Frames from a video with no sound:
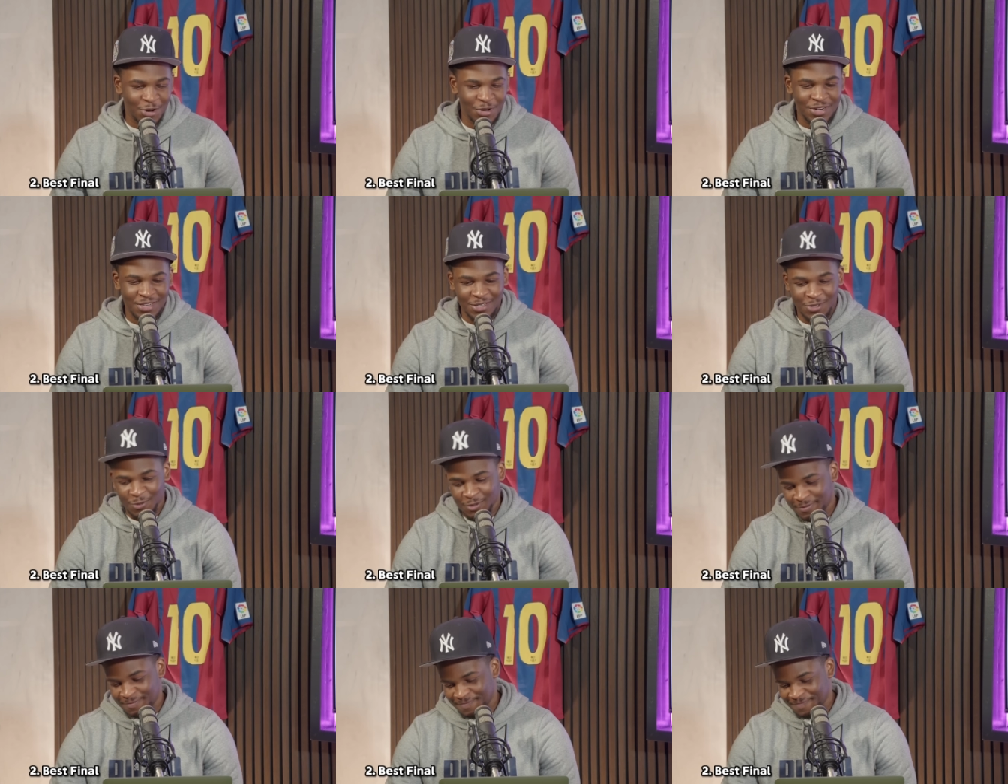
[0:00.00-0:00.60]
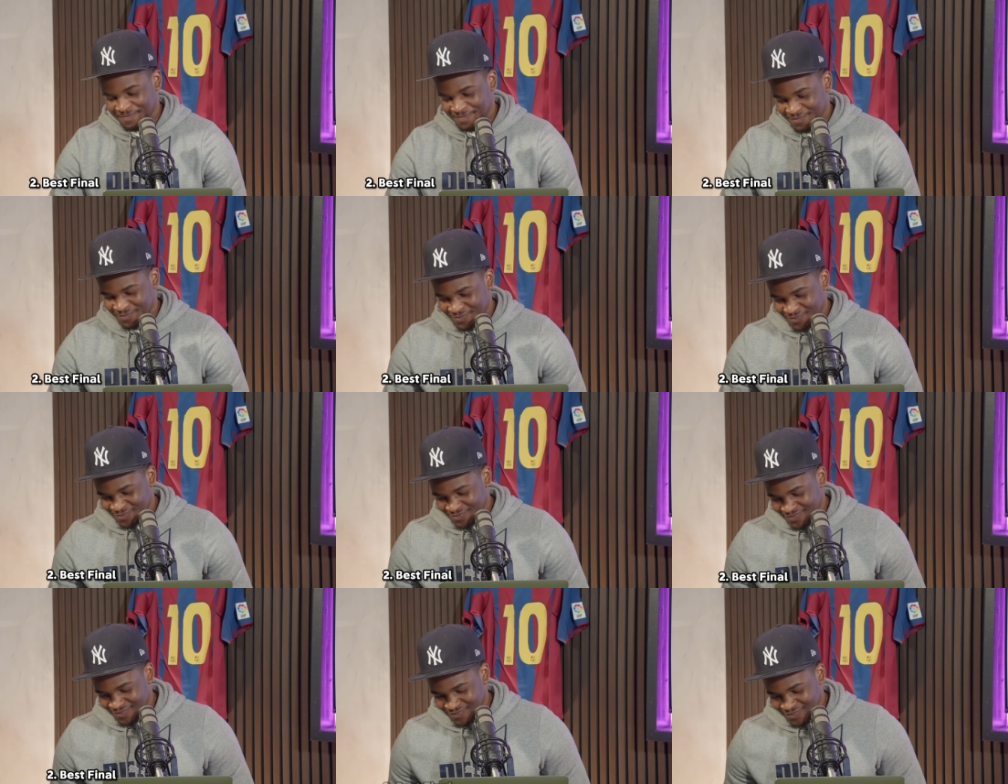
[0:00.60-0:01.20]
with this one. Go on.
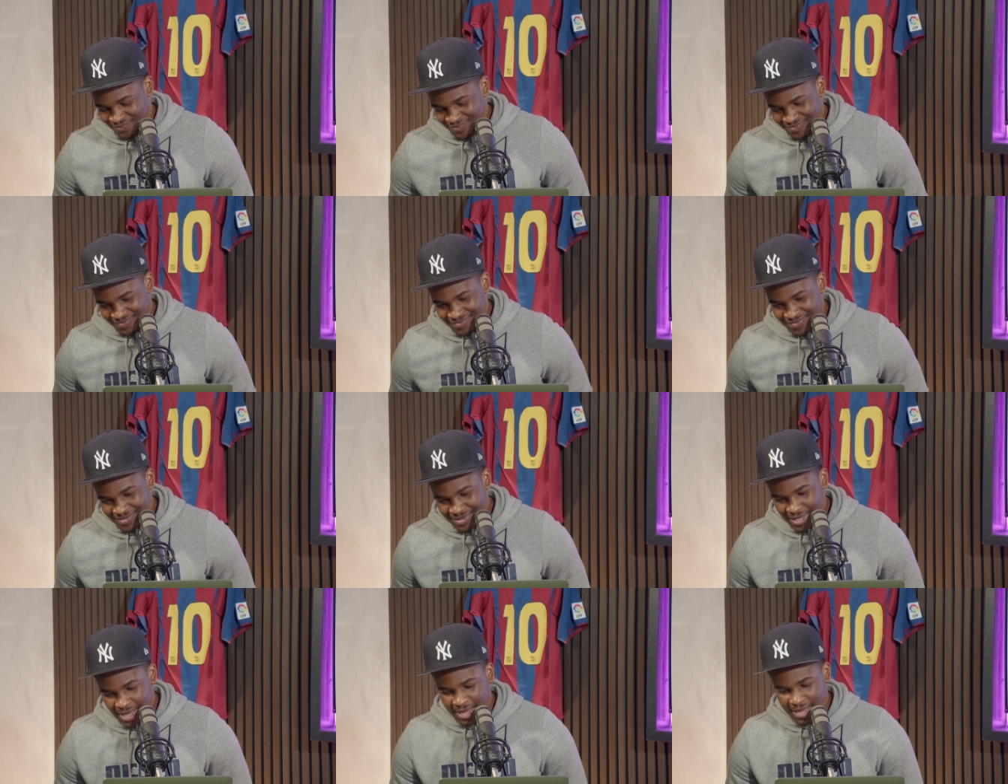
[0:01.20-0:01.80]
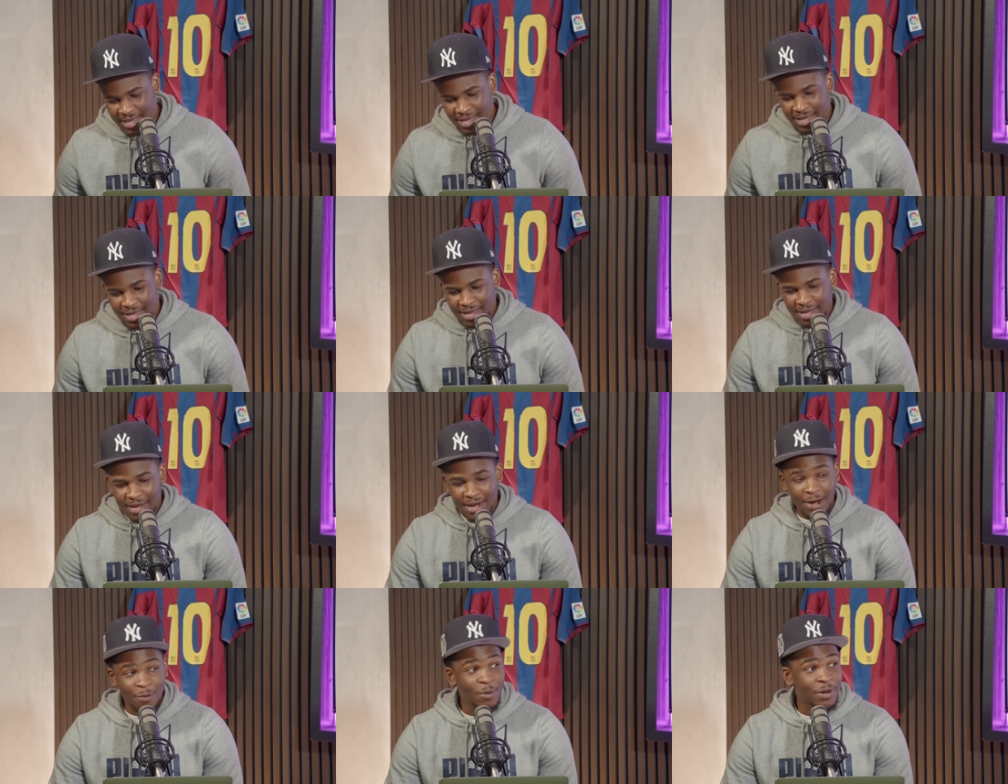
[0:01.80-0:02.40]

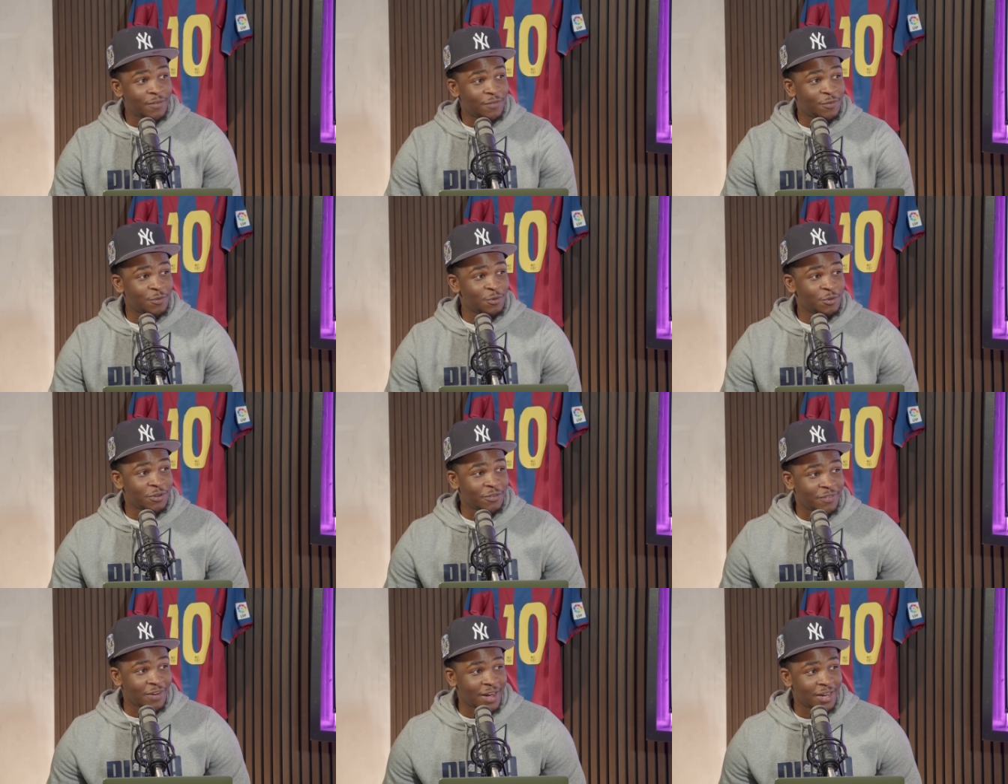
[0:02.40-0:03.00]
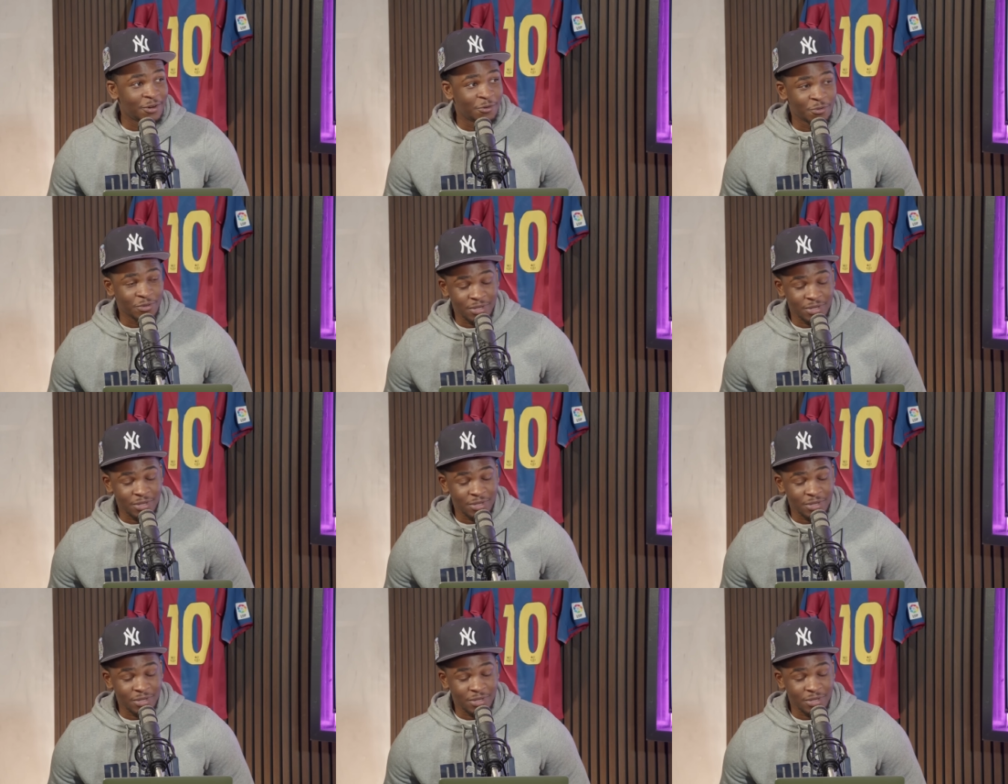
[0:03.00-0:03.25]
I went through the finals.